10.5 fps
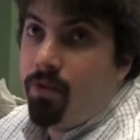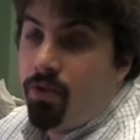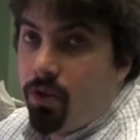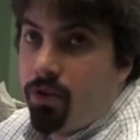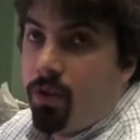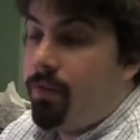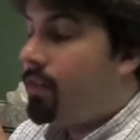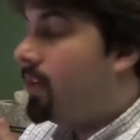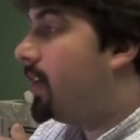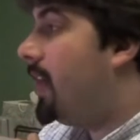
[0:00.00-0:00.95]
search
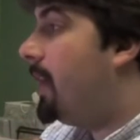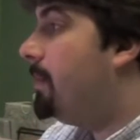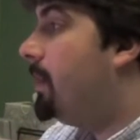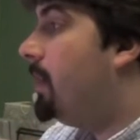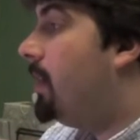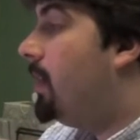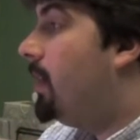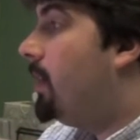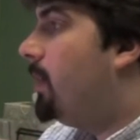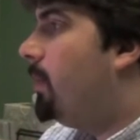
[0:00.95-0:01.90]
result for her name,
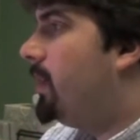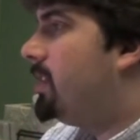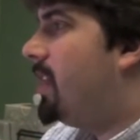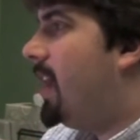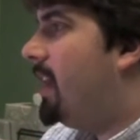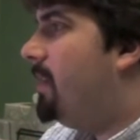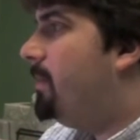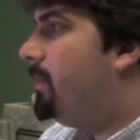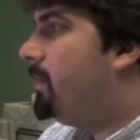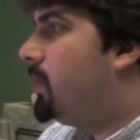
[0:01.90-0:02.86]
which
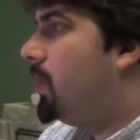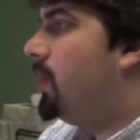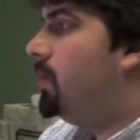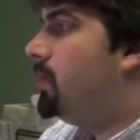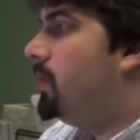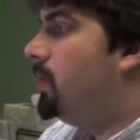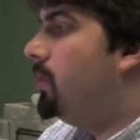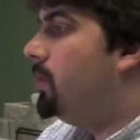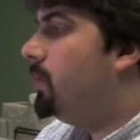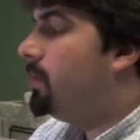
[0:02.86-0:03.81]
then took you
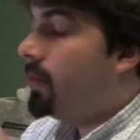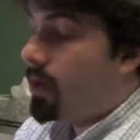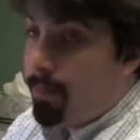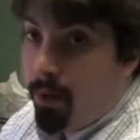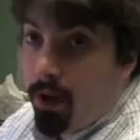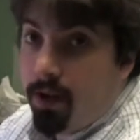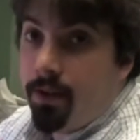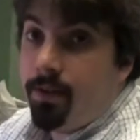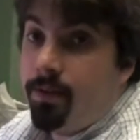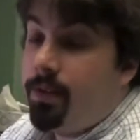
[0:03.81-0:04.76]
to her book,
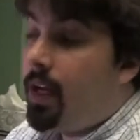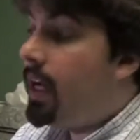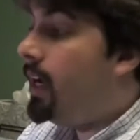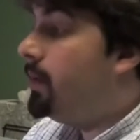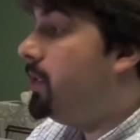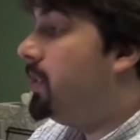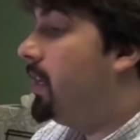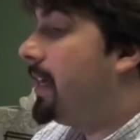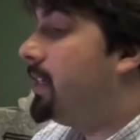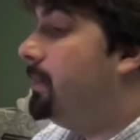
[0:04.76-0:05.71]
which you
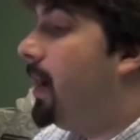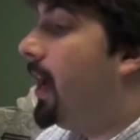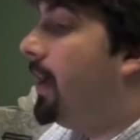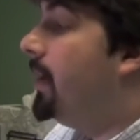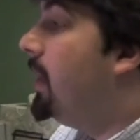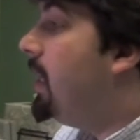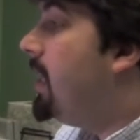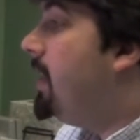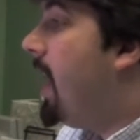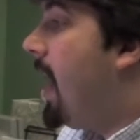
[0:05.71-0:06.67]
could actually buy.
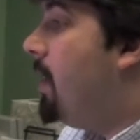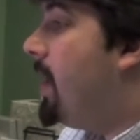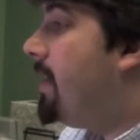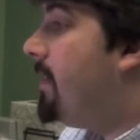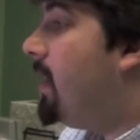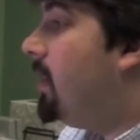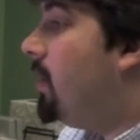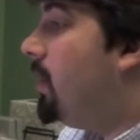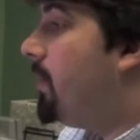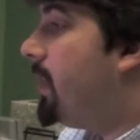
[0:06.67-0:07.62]
Yahoo had a
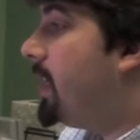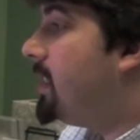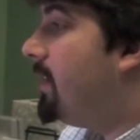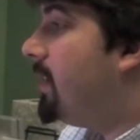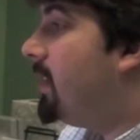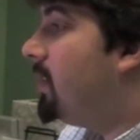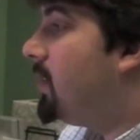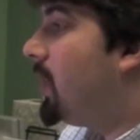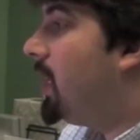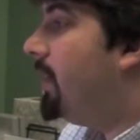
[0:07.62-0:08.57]
logo for Thanksgiving, a
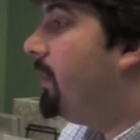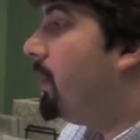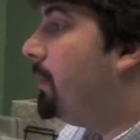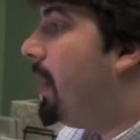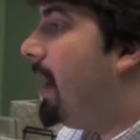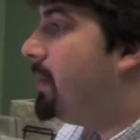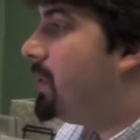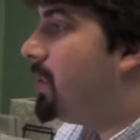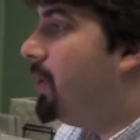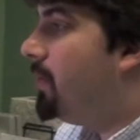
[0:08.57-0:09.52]
little turkey floating by,
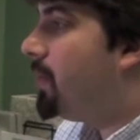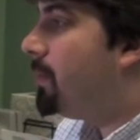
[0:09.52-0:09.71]
which is cute